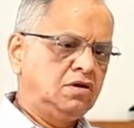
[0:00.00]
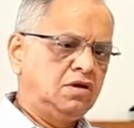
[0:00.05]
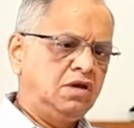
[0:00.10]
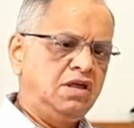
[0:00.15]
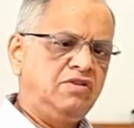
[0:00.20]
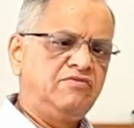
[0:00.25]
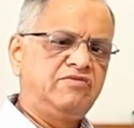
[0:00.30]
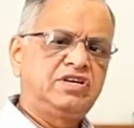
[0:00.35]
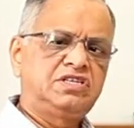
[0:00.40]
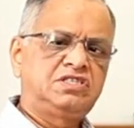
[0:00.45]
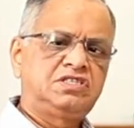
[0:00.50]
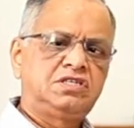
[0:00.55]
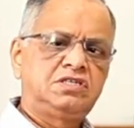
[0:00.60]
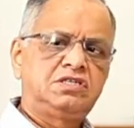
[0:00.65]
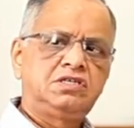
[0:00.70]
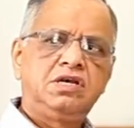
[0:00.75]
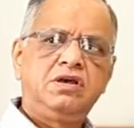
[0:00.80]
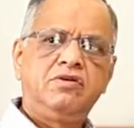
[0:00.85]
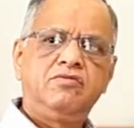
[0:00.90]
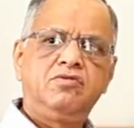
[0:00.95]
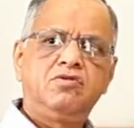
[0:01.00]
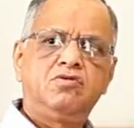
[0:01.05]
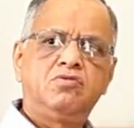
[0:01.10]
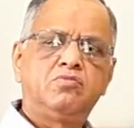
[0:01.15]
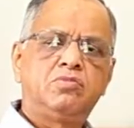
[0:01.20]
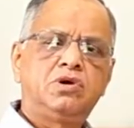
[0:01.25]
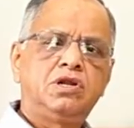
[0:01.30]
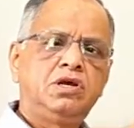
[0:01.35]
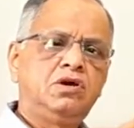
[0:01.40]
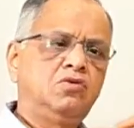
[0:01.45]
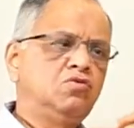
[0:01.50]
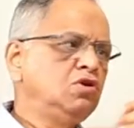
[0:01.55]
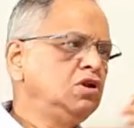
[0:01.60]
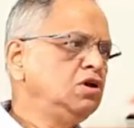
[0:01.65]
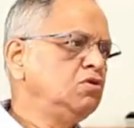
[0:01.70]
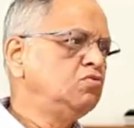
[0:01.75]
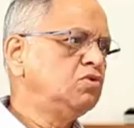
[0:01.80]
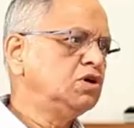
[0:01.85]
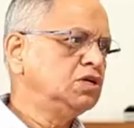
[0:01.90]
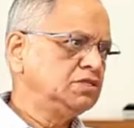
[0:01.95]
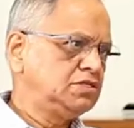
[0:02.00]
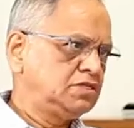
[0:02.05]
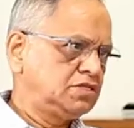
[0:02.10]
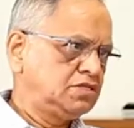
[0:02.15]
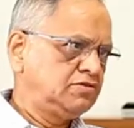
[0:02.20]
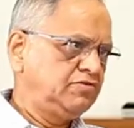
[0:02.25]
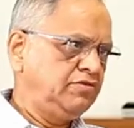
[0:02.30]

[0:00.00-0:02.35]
Investors give you money only once